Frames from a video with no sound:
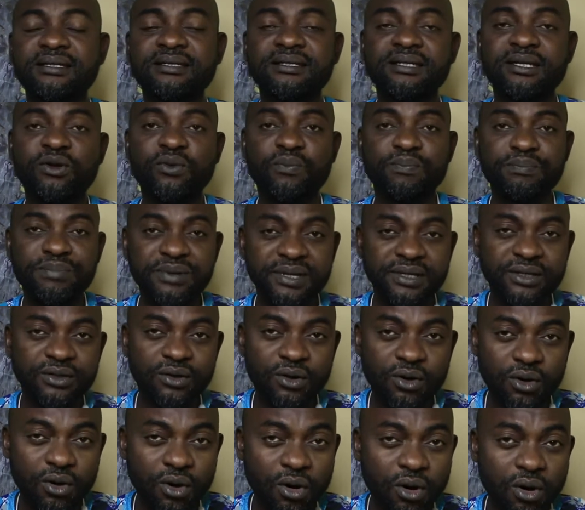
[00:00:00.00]
They don't pick your
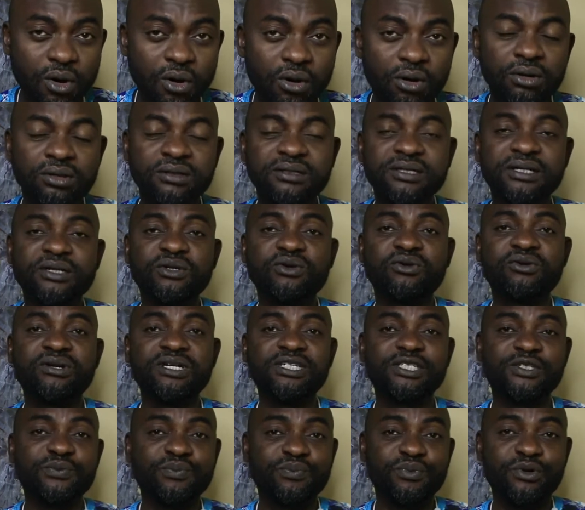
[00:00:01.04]
call, they don't
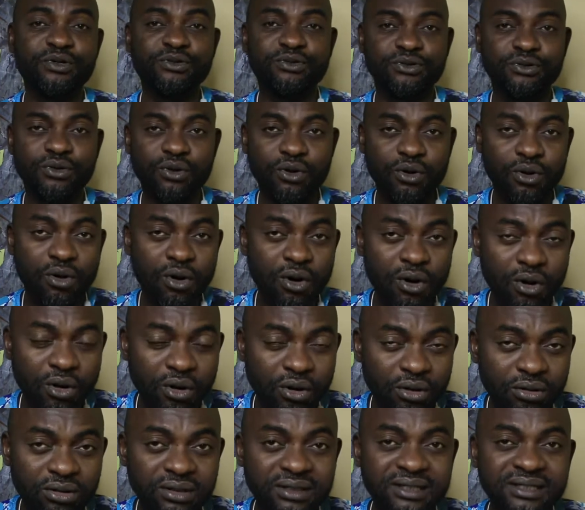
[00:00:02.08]
respond to your
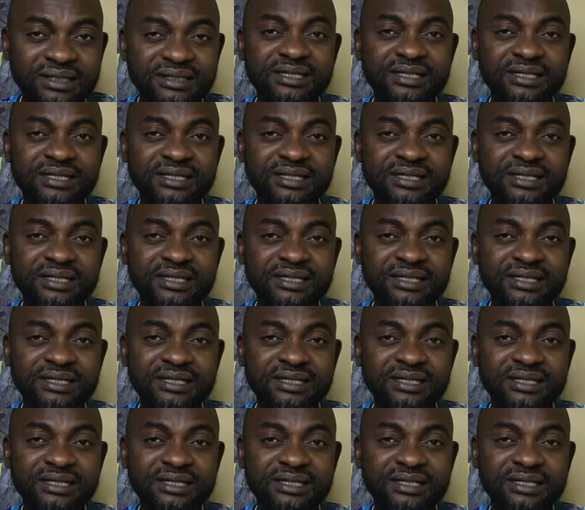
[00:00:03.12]
call,